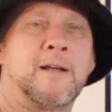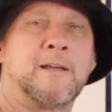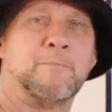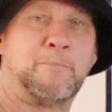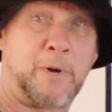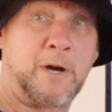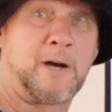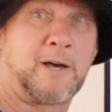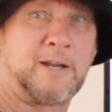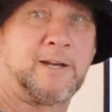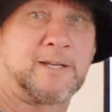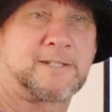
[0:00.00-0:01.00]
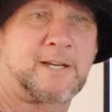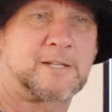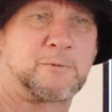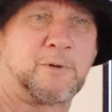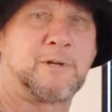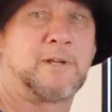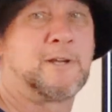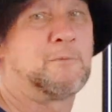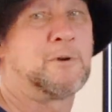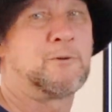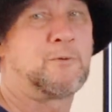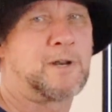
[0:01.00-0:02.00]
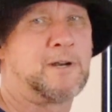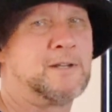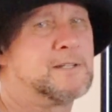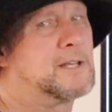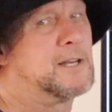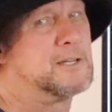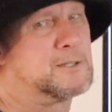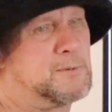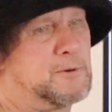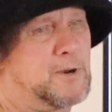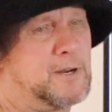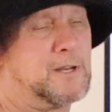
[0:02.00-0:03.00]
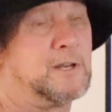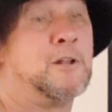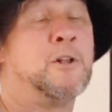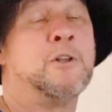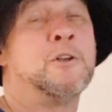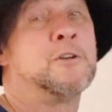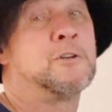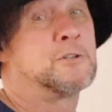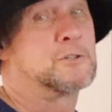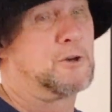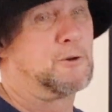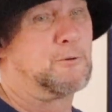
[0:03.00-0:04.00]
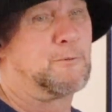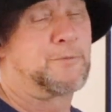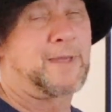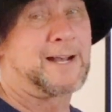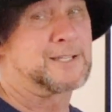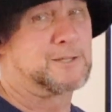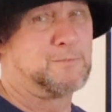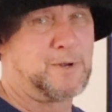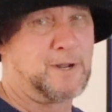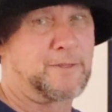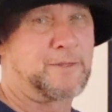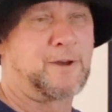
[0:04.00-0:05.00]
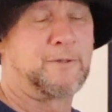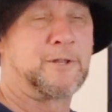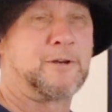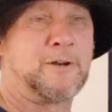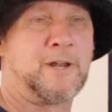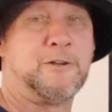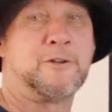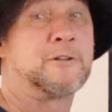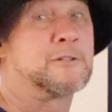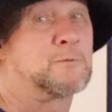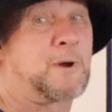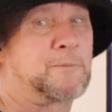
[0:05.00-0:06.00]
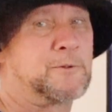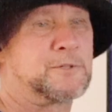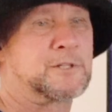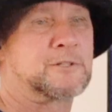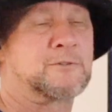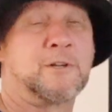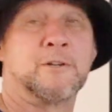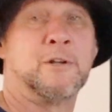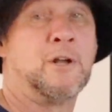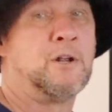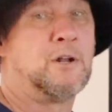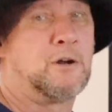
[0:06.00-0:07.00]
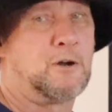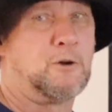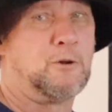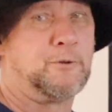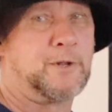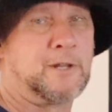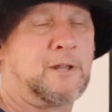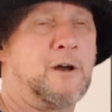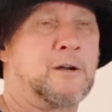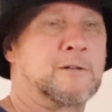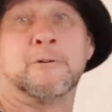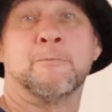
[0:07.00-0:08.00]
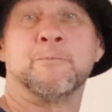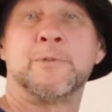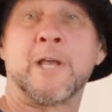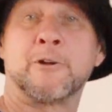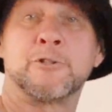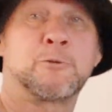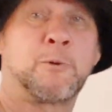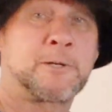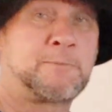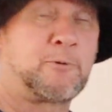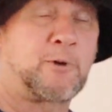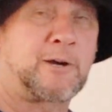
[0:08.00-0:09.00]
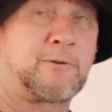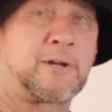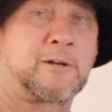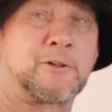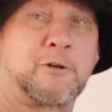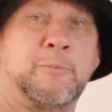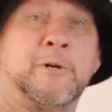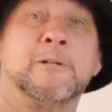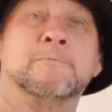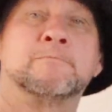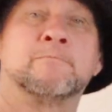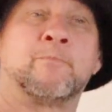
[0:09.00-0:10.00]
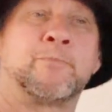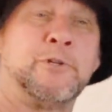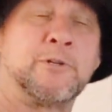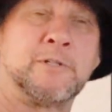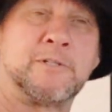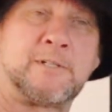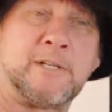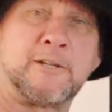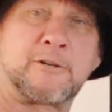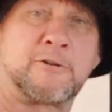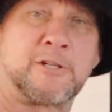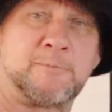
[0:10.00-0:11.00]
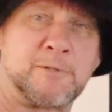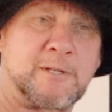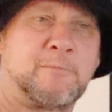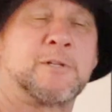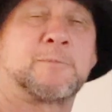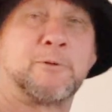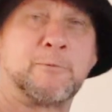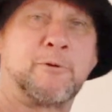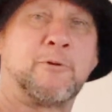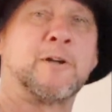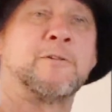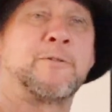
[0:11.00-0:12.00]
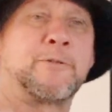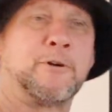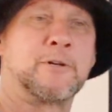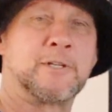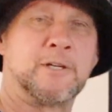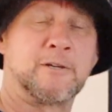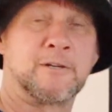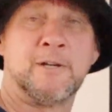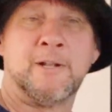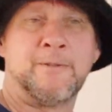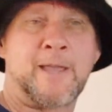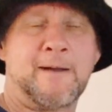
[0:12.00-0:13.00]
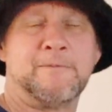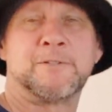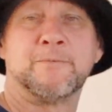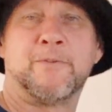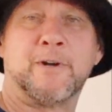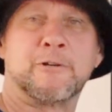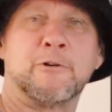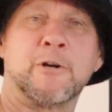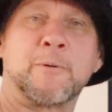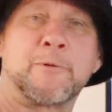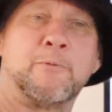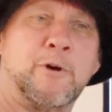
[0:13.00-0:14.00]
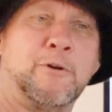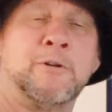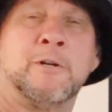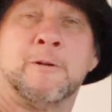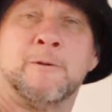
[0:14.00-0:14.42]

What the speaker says: bought an SX one and it went right in his head and he's been riding it. So that's a myth on the internet. You can swap those things around all day long. Now just watch me ride around a little bit. You can see the crispness. I'm just blooping around in 3rd gear, having some fun, going up the road,